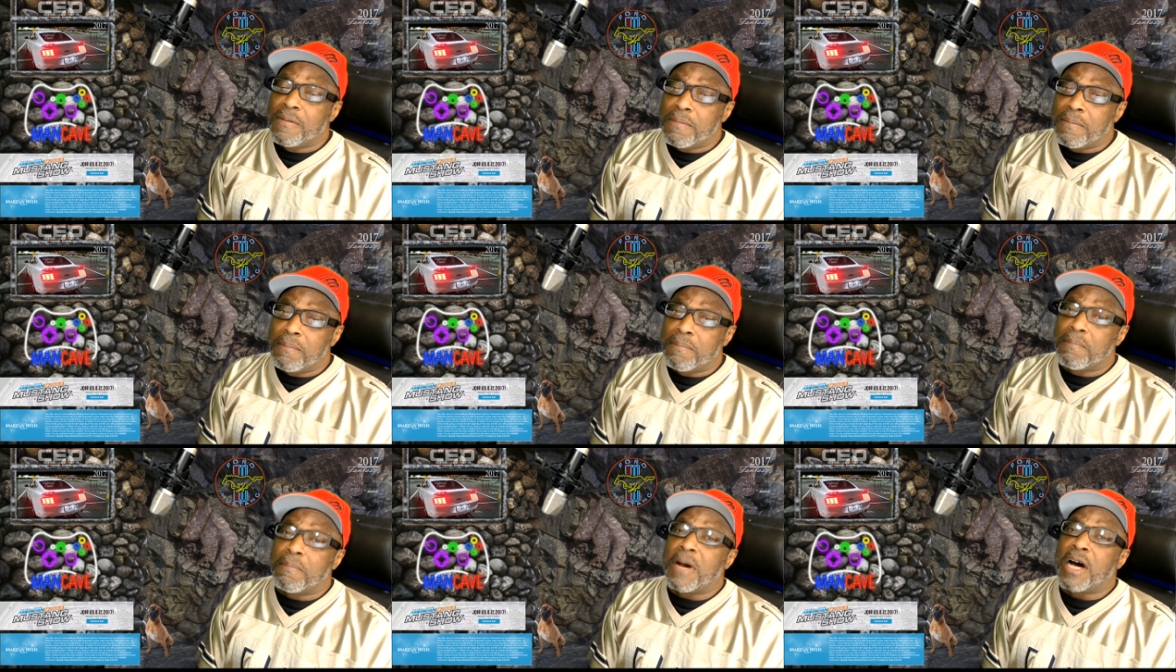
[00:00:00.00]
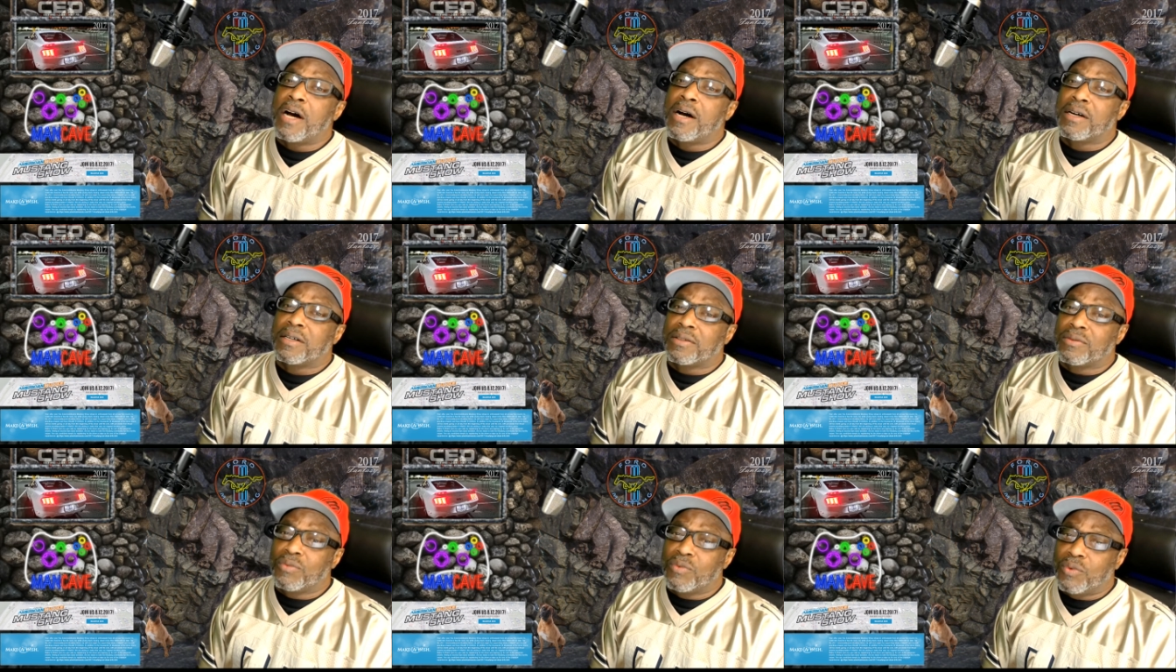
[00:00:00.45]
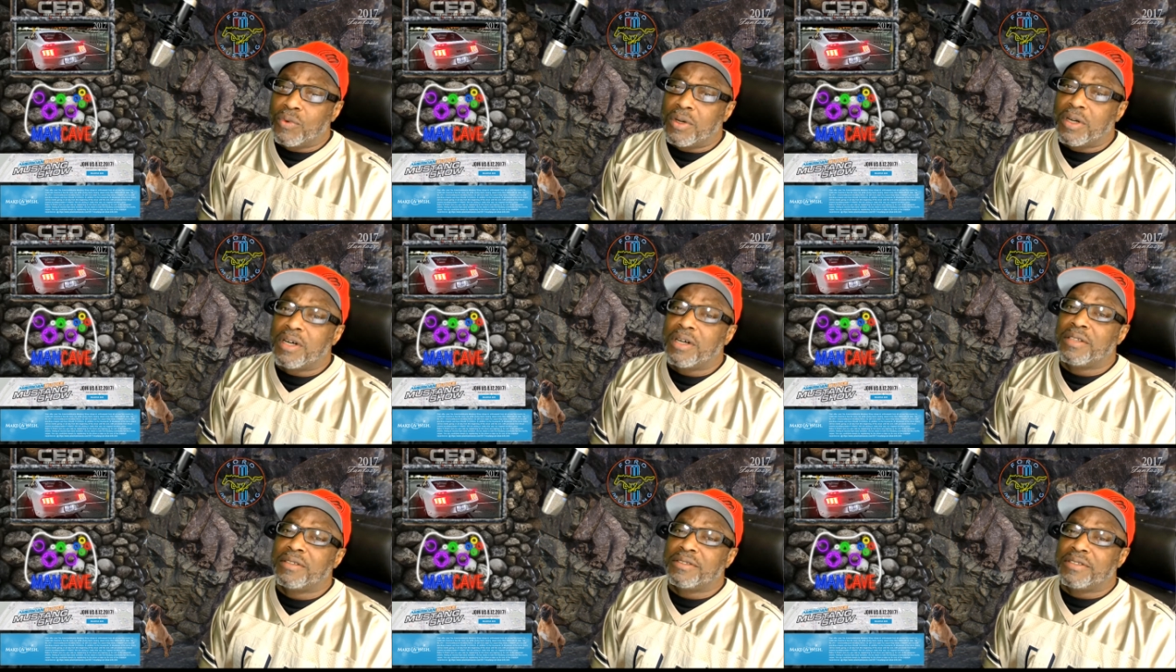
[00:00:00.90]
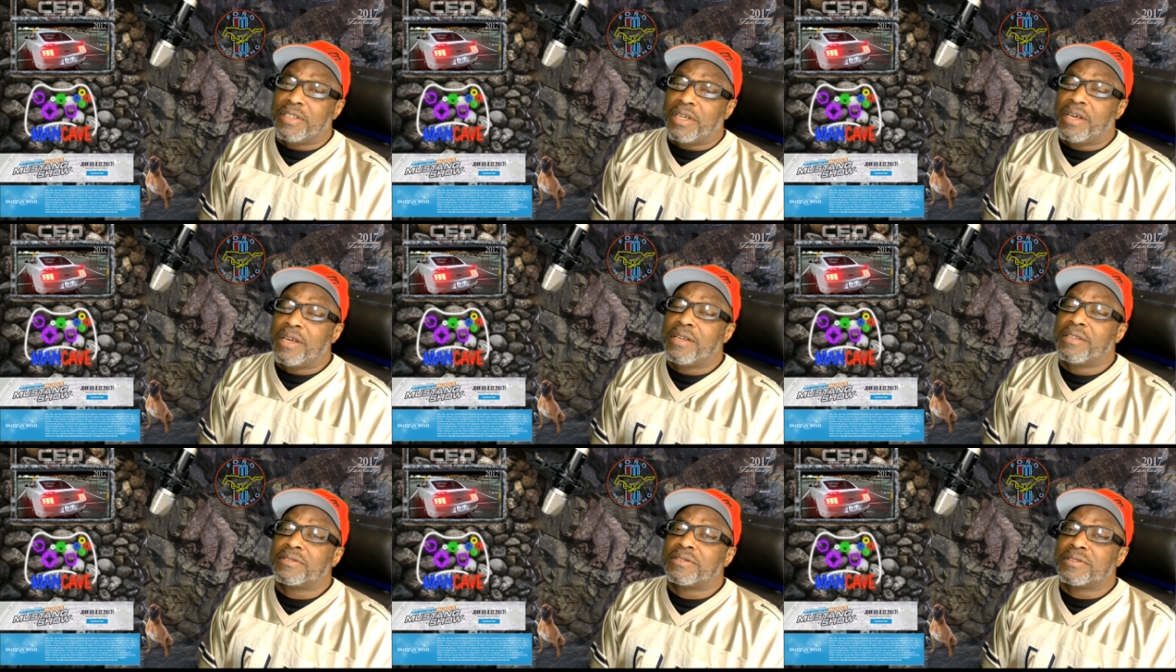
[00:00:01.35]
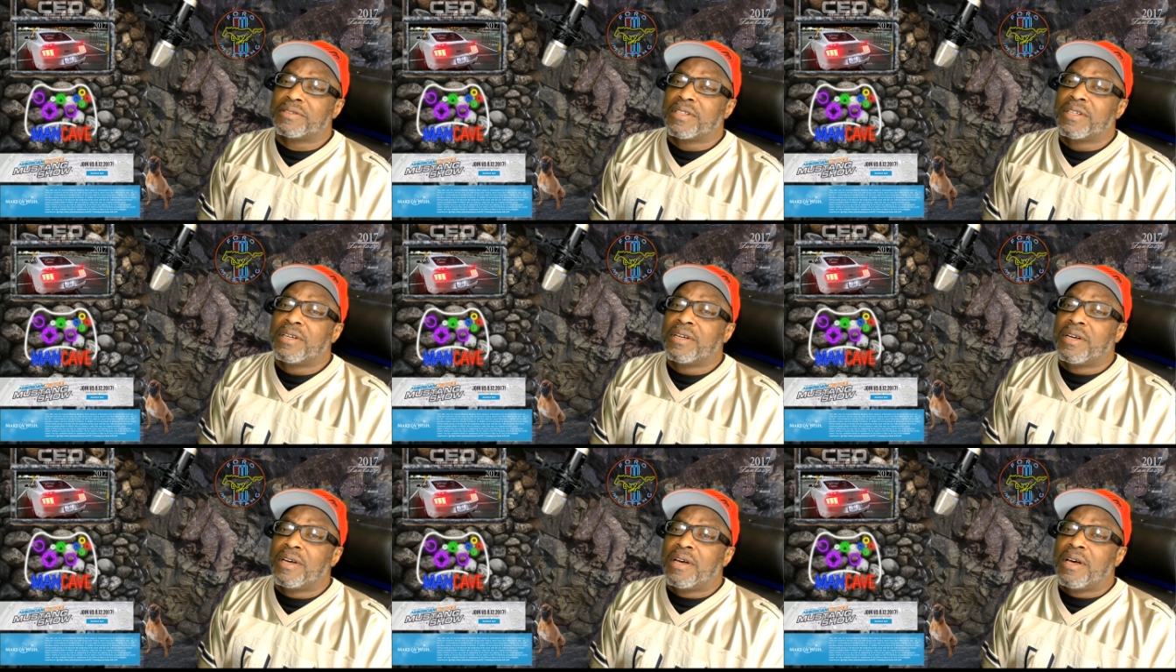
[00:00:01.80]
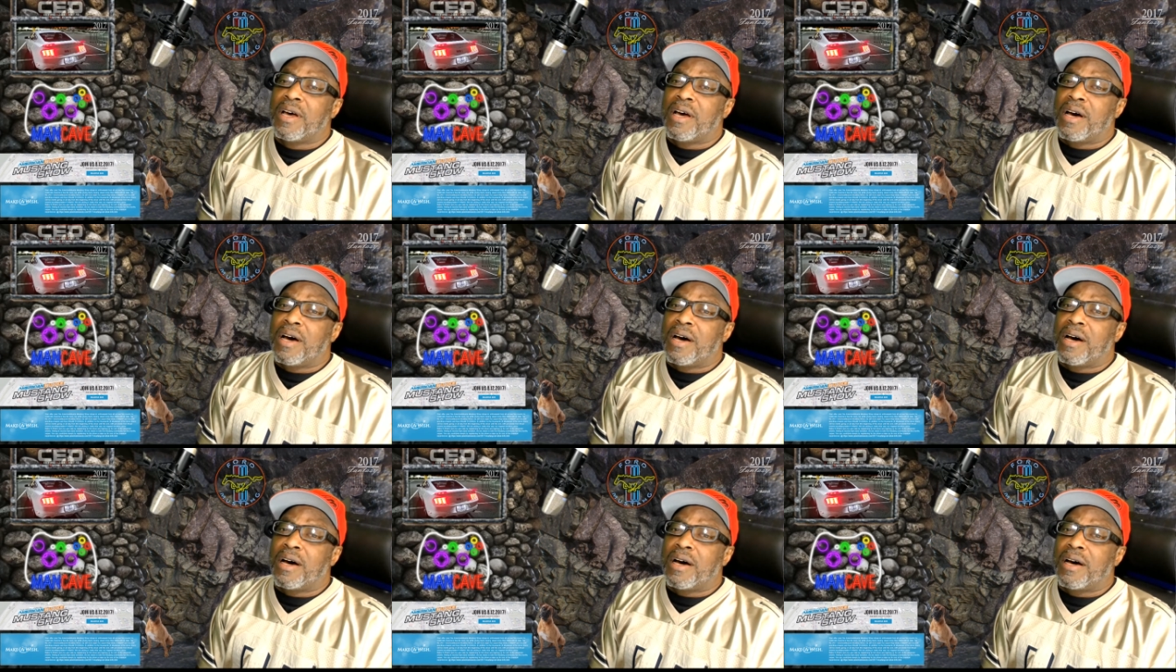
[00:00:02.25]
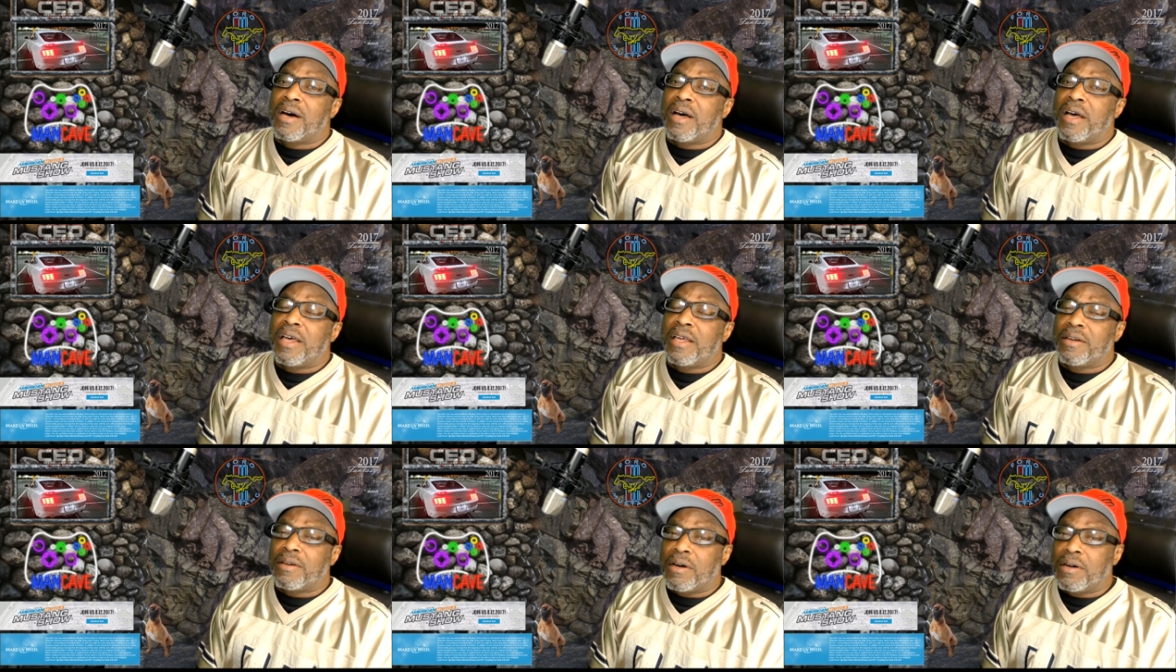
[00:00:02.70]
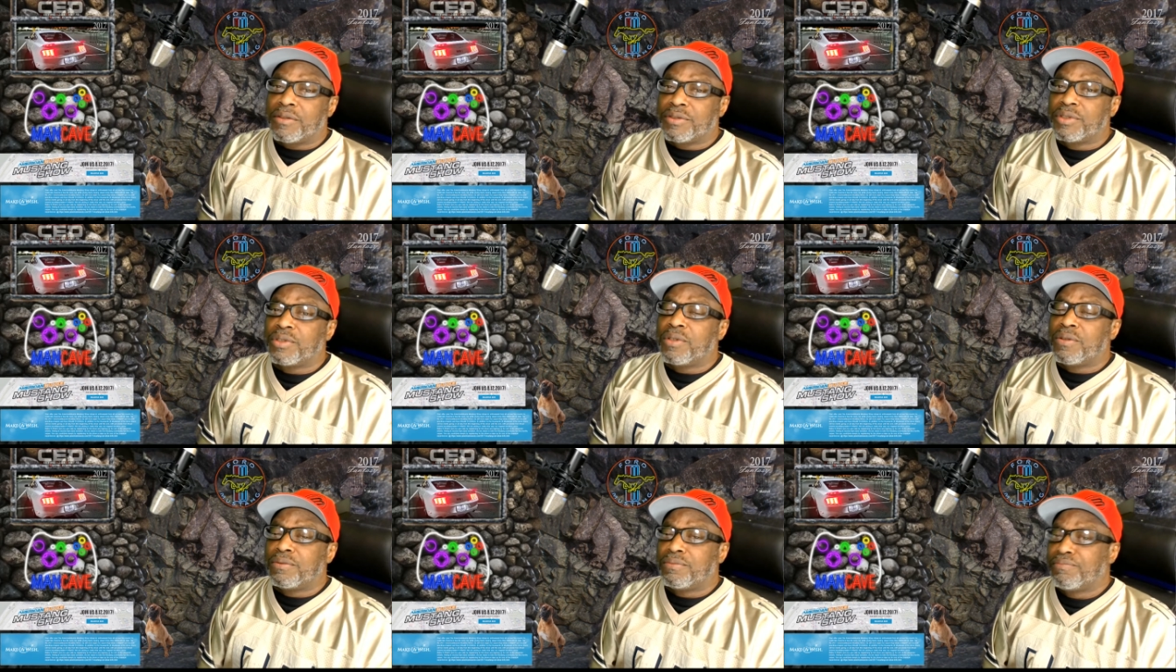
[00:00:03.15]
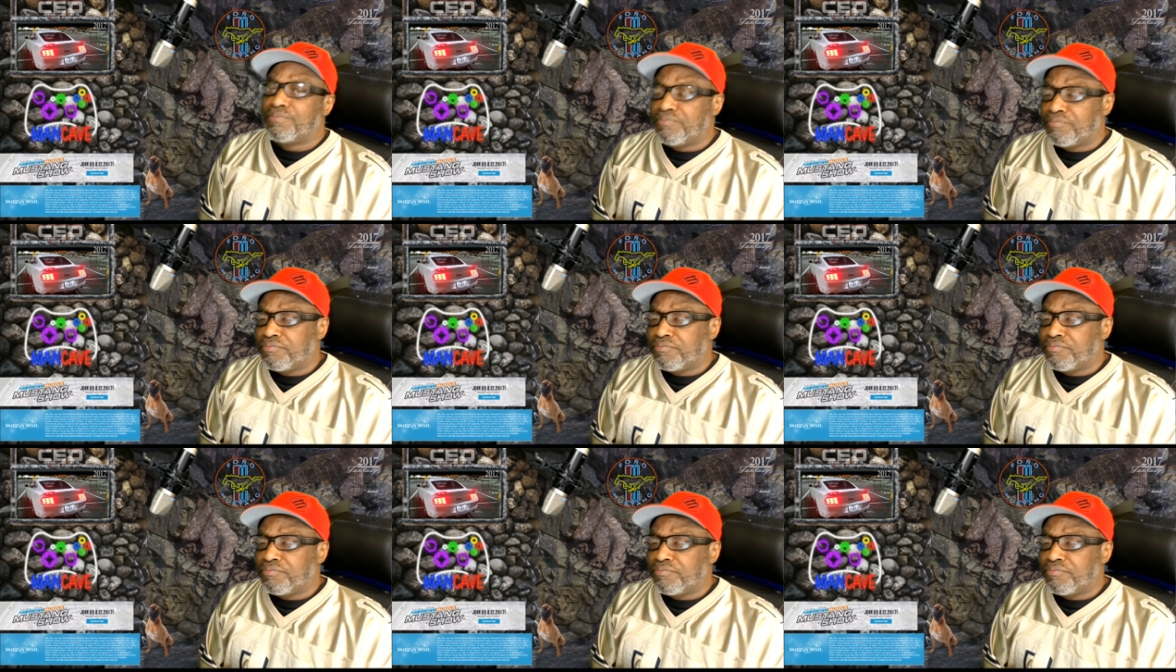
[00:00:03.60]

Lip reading: Mach 1, yes. And also